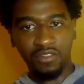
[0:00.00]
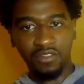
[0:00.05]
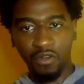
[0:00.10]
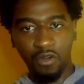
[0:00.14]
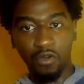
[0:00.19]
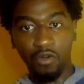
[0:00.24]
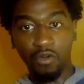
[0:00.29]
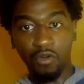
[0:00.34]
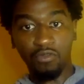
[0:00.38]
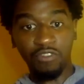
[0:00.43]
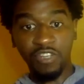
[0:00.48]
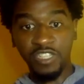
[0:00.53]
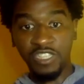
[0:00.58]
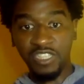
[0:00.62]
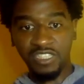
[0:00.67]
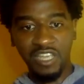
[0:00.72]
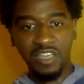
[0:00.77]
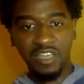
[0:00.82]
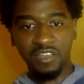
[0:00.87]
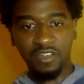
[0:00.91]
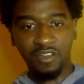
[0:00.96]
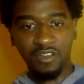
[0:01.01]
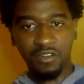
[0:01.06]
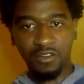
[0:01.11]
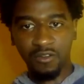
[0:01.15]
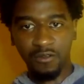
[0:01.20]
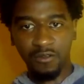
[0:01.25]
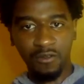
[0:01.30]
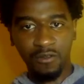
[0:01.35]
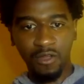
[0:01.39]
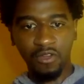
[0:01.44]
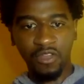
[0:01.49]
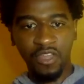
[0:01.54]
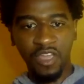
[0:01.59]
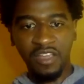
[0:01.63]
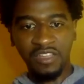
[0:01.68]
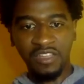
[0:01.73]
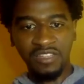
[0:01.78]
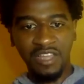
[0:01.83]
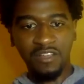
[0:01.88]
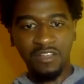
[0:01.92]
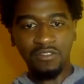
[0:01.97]
whole risk taker, okay? Because
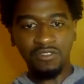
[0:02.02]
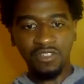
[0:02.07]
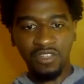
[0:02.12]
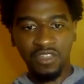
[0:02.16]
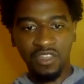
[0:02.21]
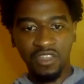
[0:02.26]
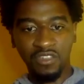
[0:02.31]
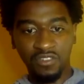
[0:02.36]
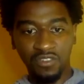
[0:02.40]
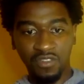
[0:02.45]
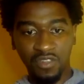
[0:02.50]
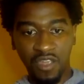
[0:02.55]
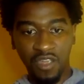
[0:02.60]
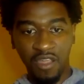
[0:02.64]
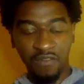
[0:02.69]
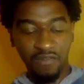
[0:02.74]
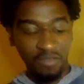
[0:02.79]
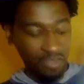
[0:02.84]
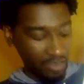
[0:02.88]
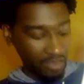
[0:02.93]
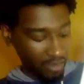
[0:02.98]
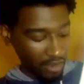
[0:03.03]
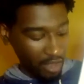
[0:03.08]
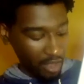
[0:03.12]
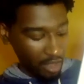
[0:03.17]
that goes against everything.